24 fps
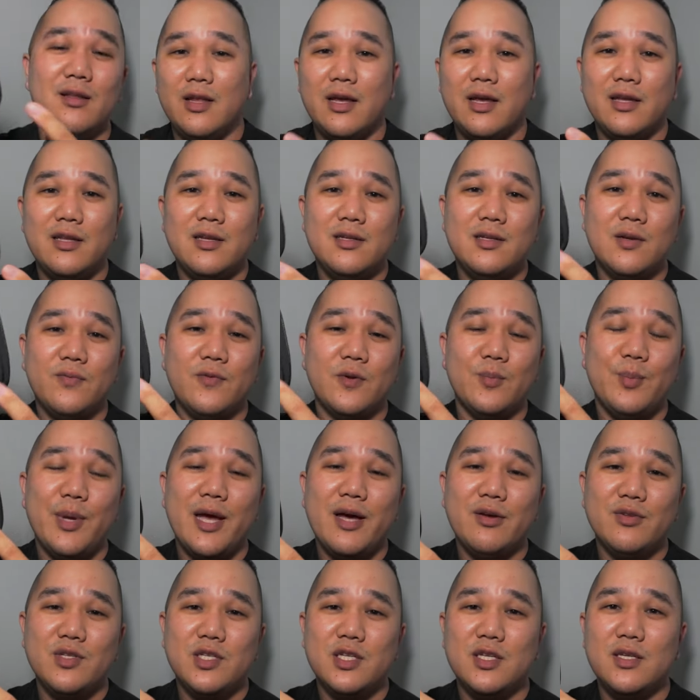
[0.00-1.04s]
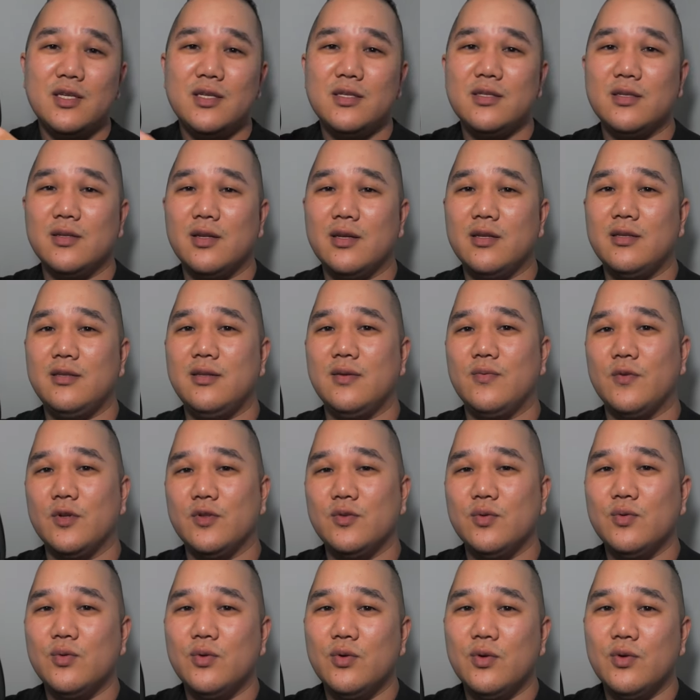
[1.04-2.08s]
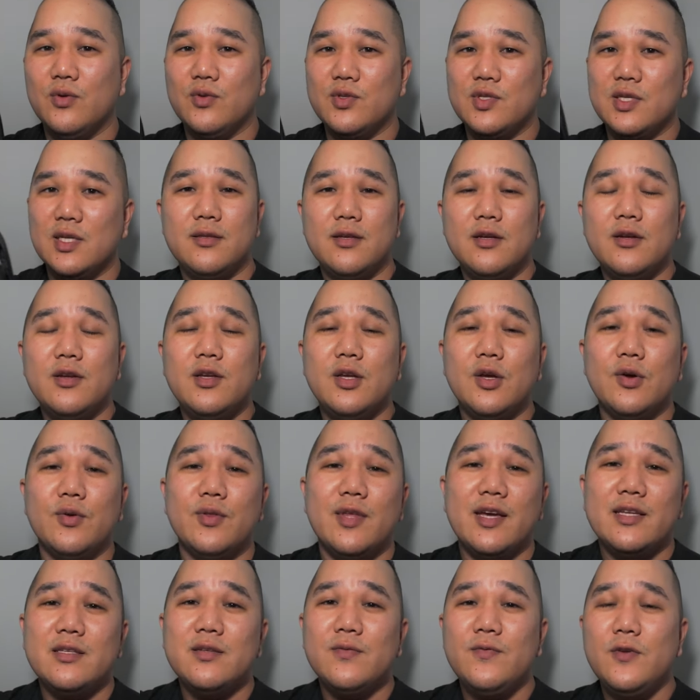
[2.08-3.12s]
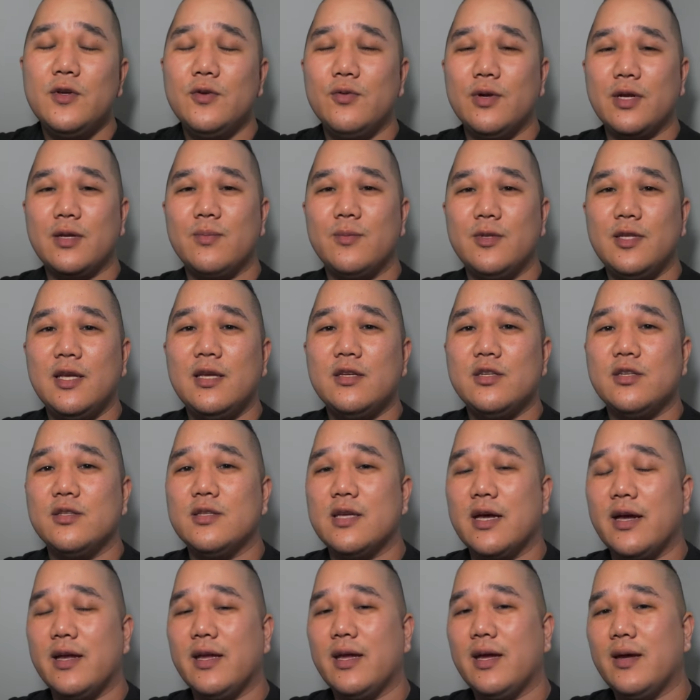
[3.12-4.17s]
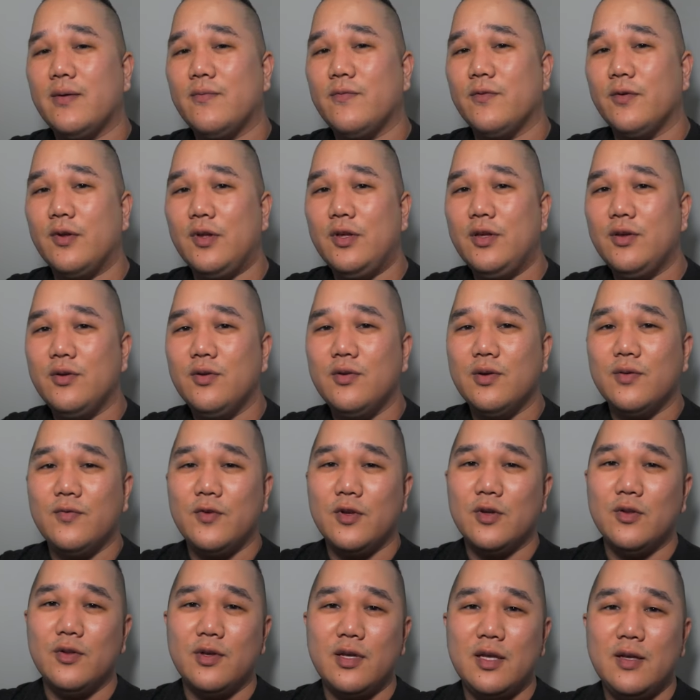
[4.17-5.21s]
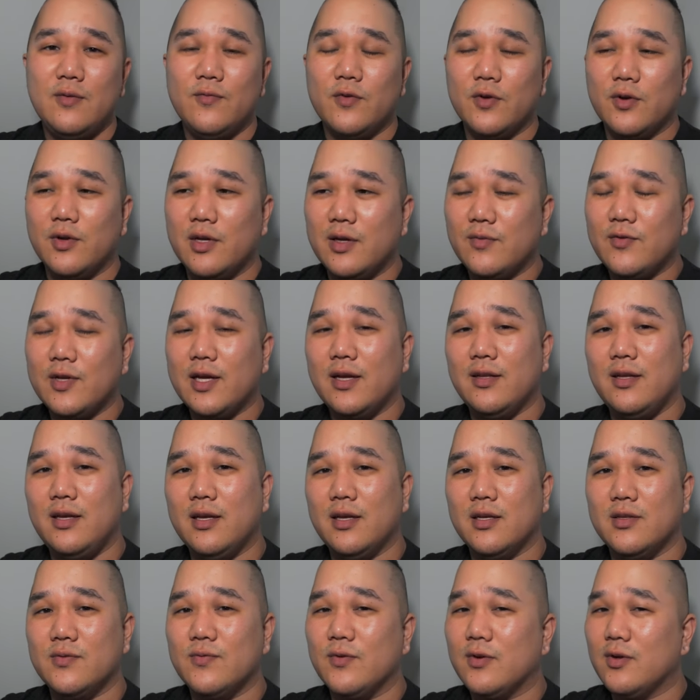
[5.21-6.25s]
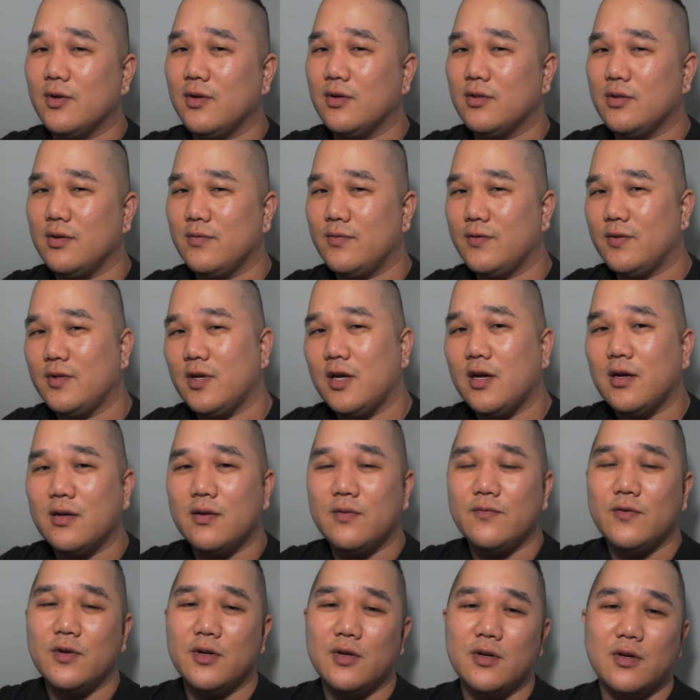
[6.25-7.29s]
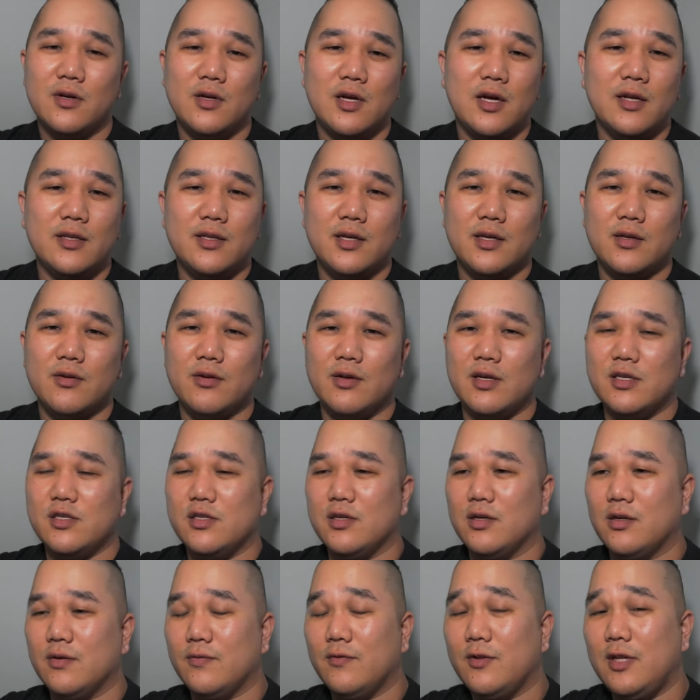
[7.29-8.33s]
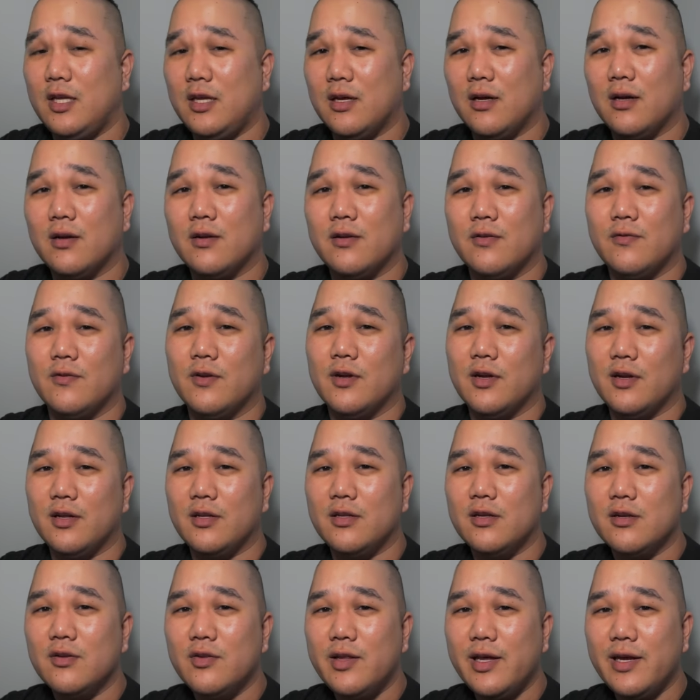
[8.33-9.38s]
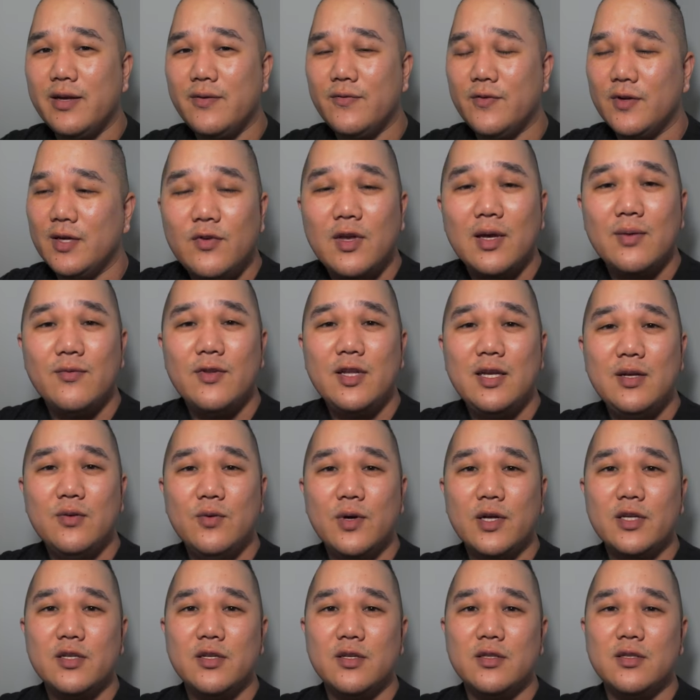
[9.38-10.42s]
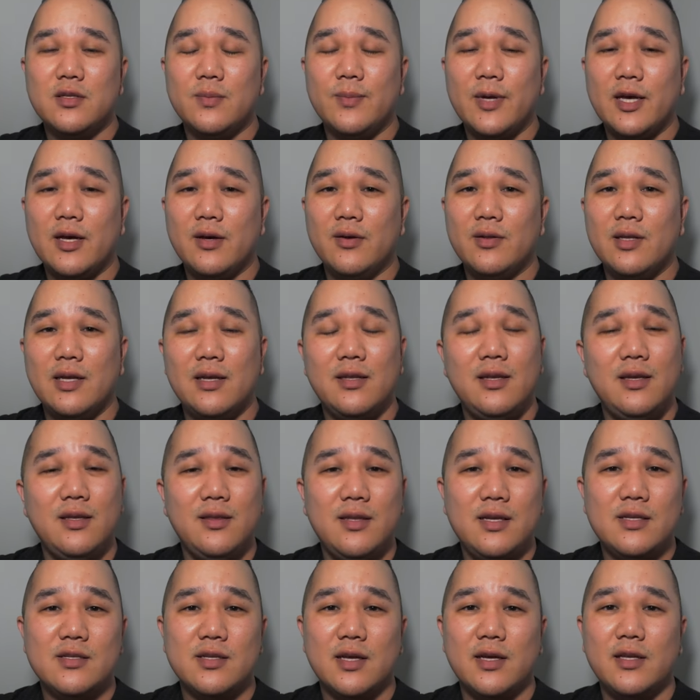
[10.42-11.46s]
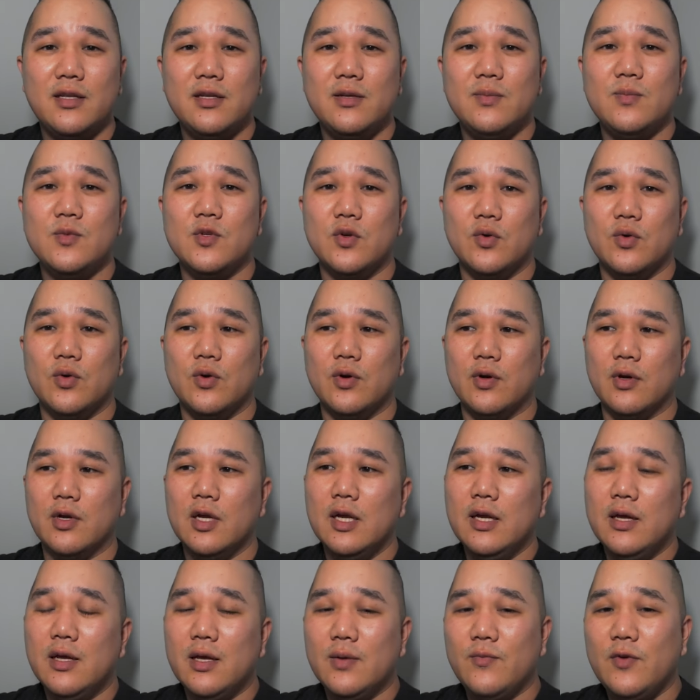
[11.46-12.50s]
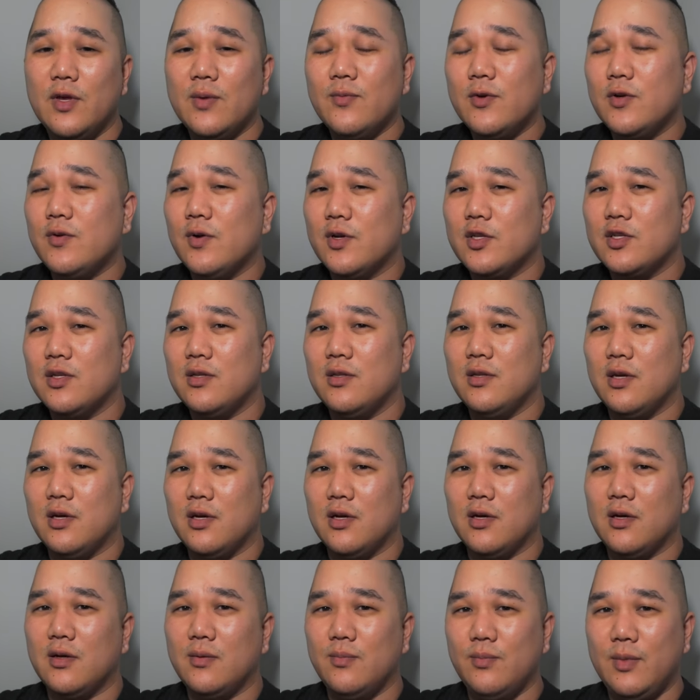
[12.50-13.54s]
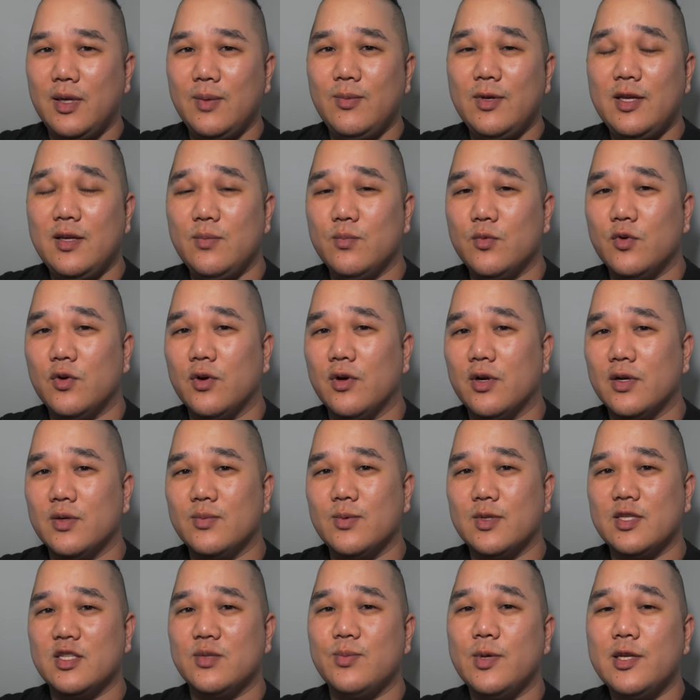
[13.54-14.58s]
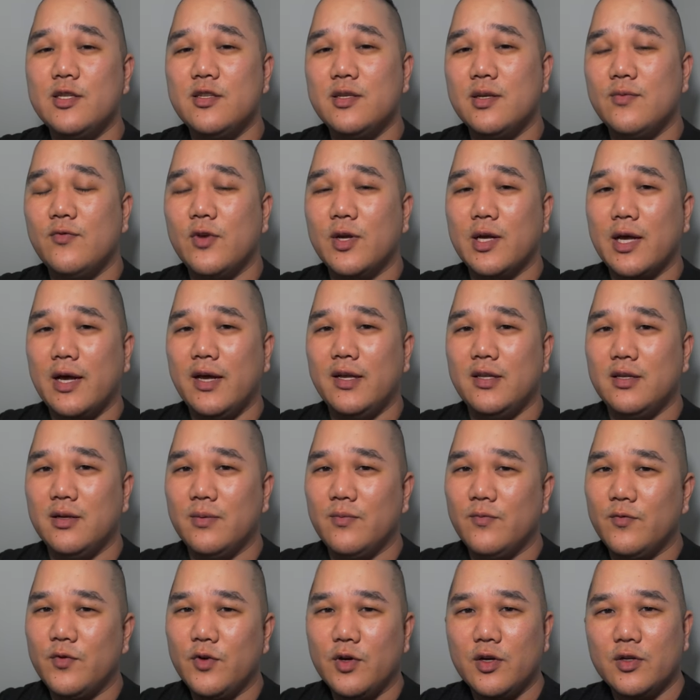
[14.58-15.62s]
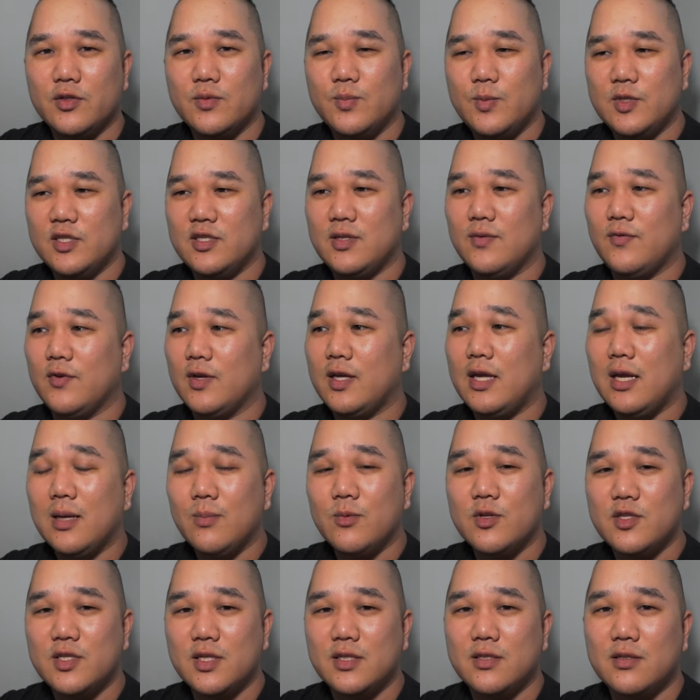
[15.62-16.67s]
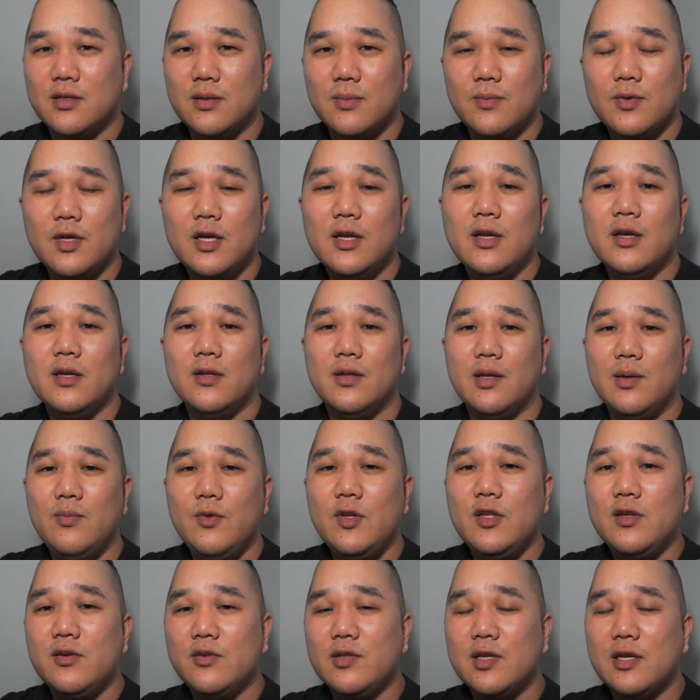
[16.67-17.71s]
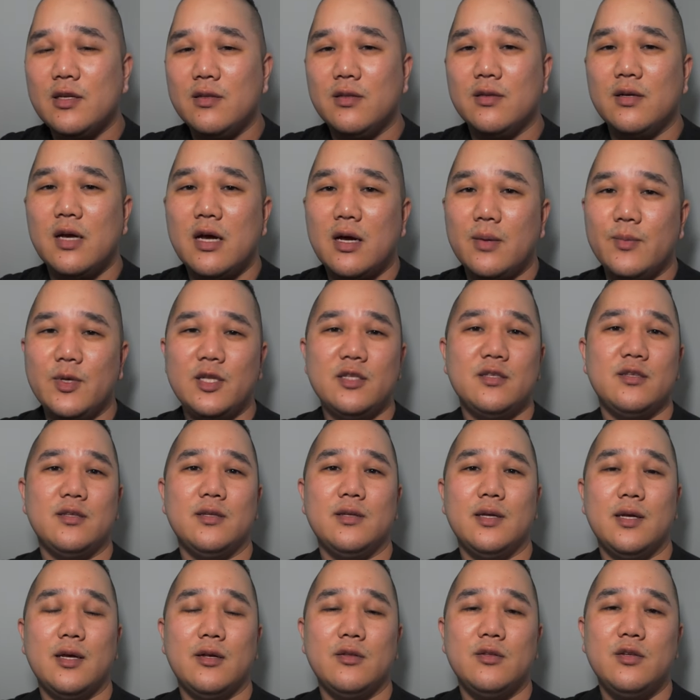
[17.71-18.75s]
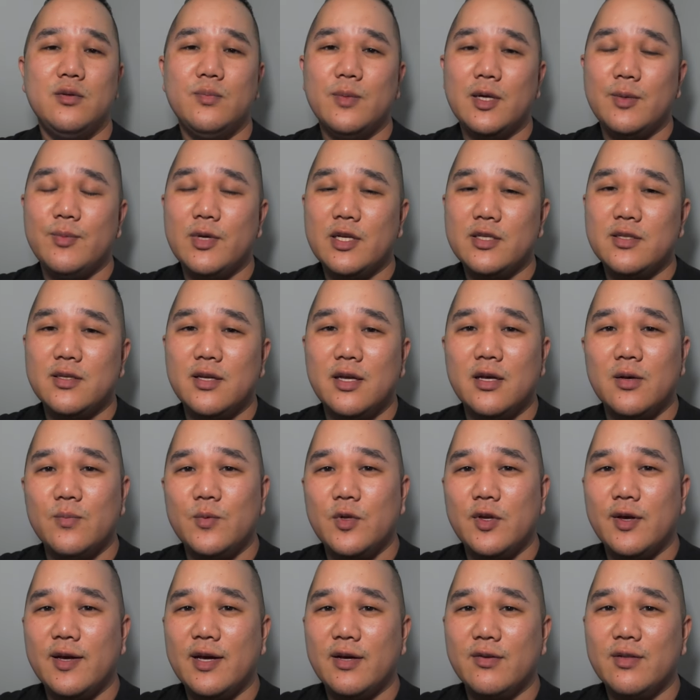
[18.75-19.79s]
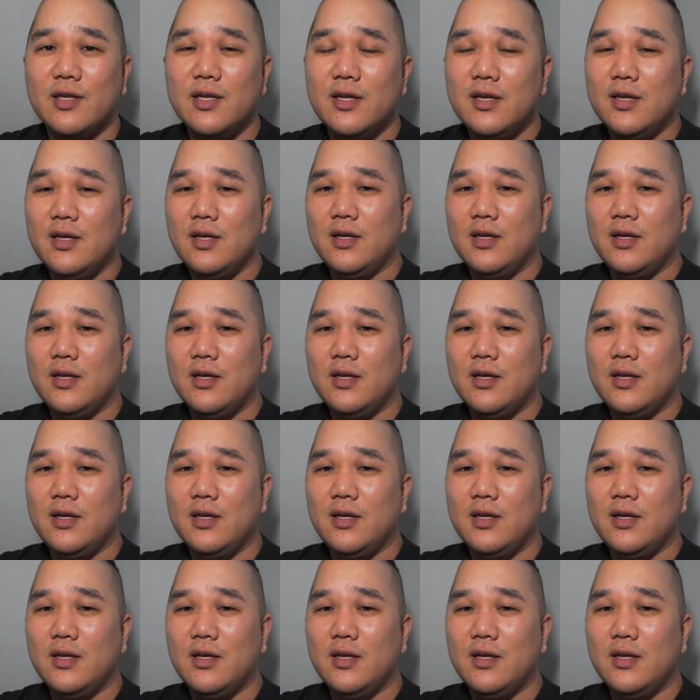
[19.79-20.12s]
A lot of different pouches, a lot of different tools. There you go. That's a few recommendations I have for you if you're looking for gift ideas for the photographer, content creator, videographer in your life. If you have any questions about any of these items or if you have a question on maybe more of a specific item for a specific camera system, let me know down in the comments and I'll do my best to help you out.